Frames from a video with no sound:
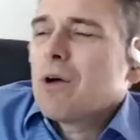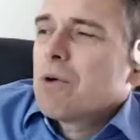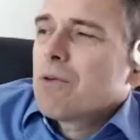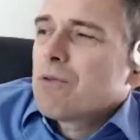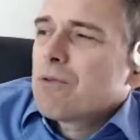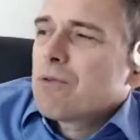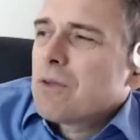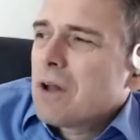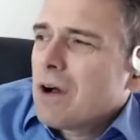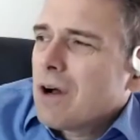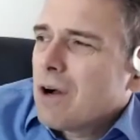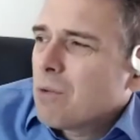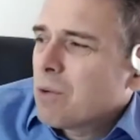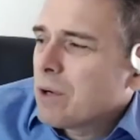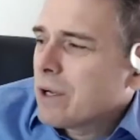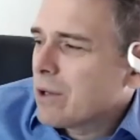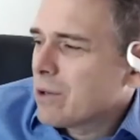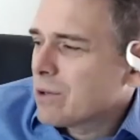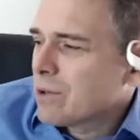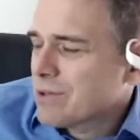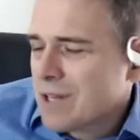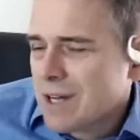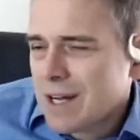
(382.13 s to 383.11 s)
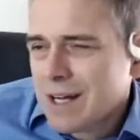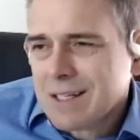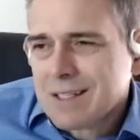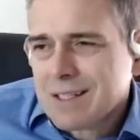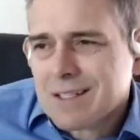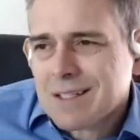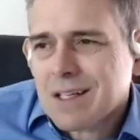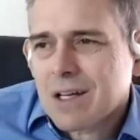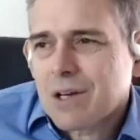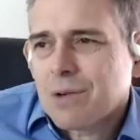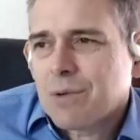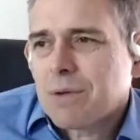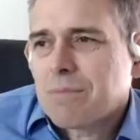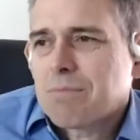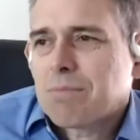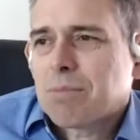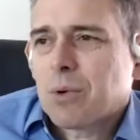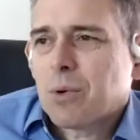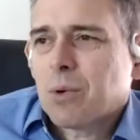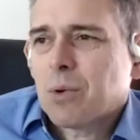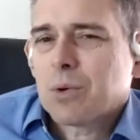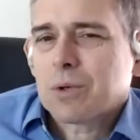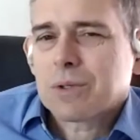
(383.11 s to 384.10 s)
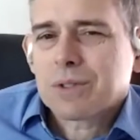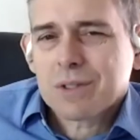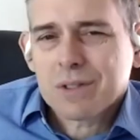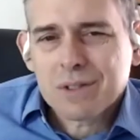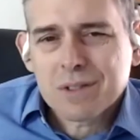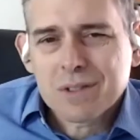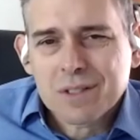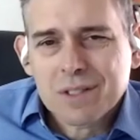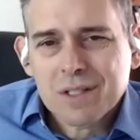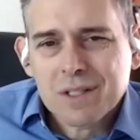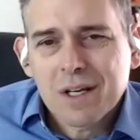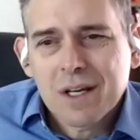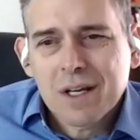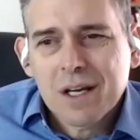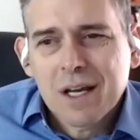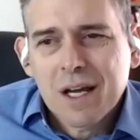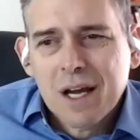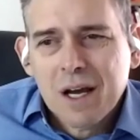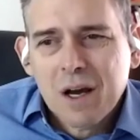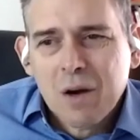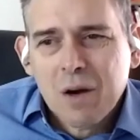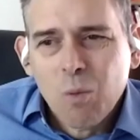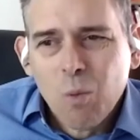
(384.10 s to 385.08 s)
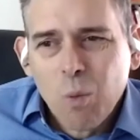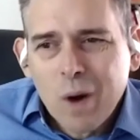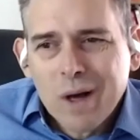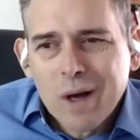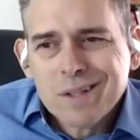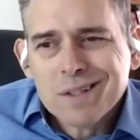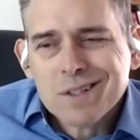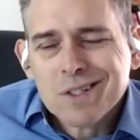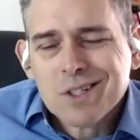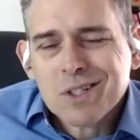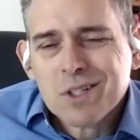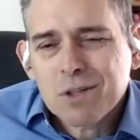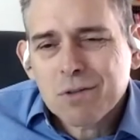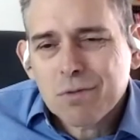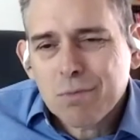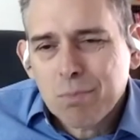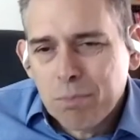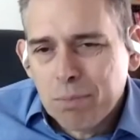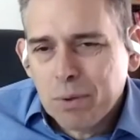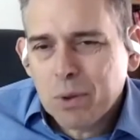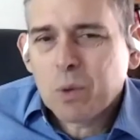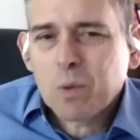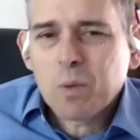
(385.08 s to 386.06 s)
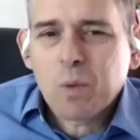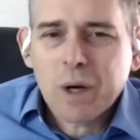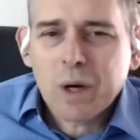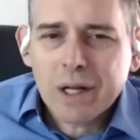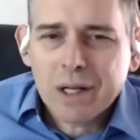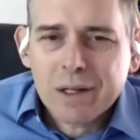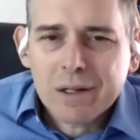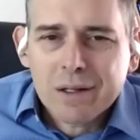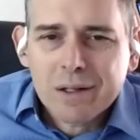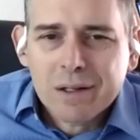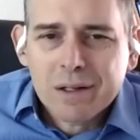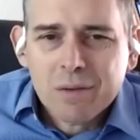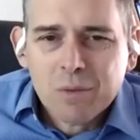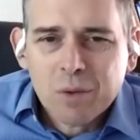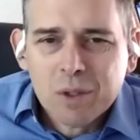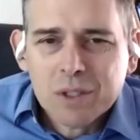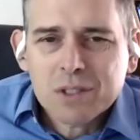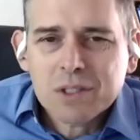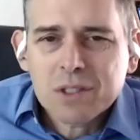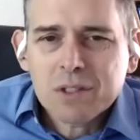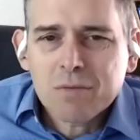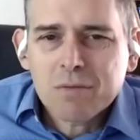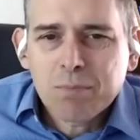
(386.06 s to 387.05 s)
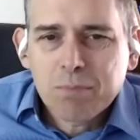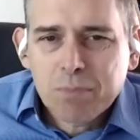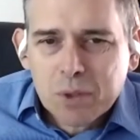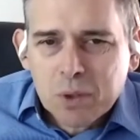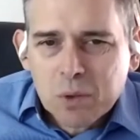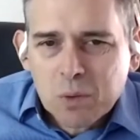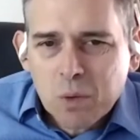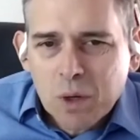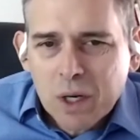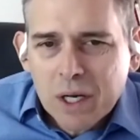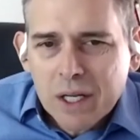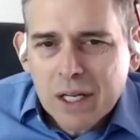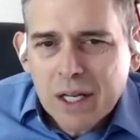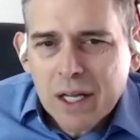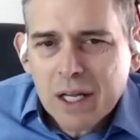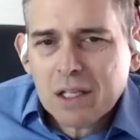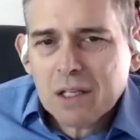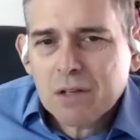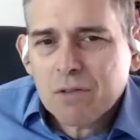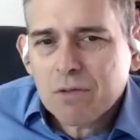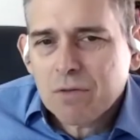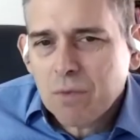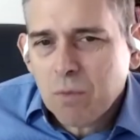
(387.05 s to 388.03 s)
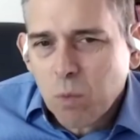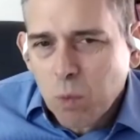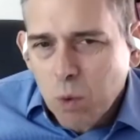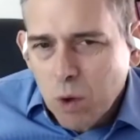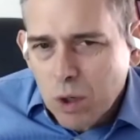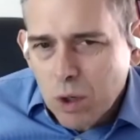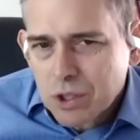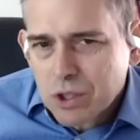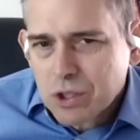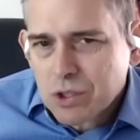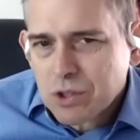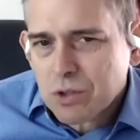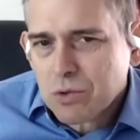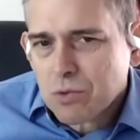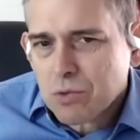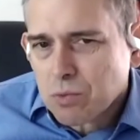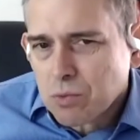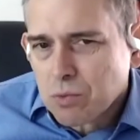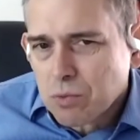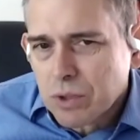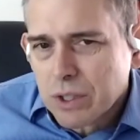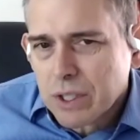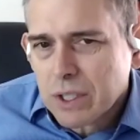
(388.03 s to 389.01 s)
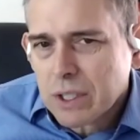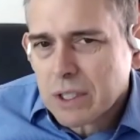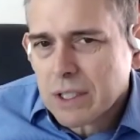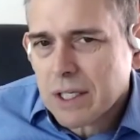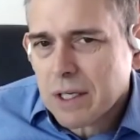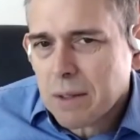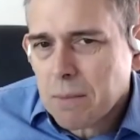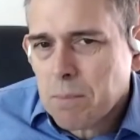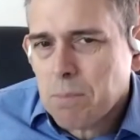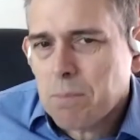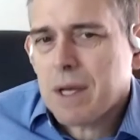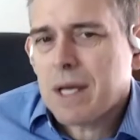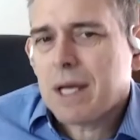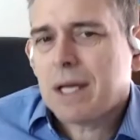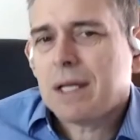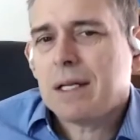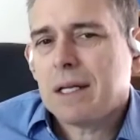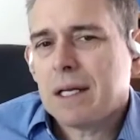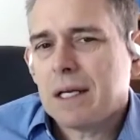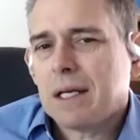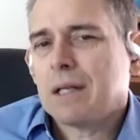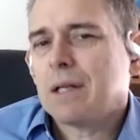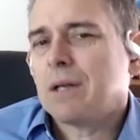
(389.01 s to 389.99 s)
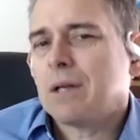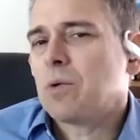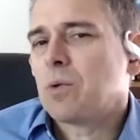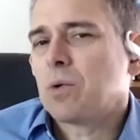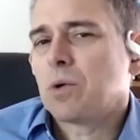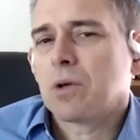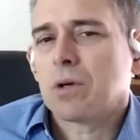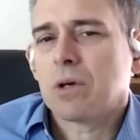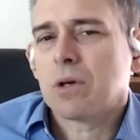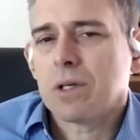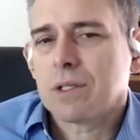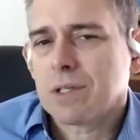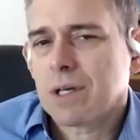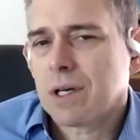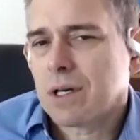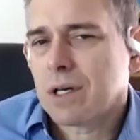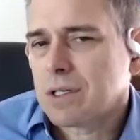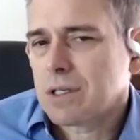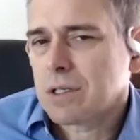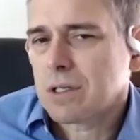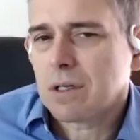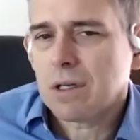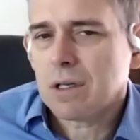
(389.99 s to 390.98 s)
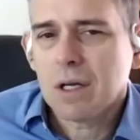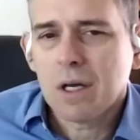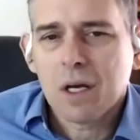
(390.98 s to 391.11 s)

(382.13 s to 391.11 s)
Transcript: Yes. Flywheels are so important. Once you've built one, once you've built one and you've watched it really embed in an organization,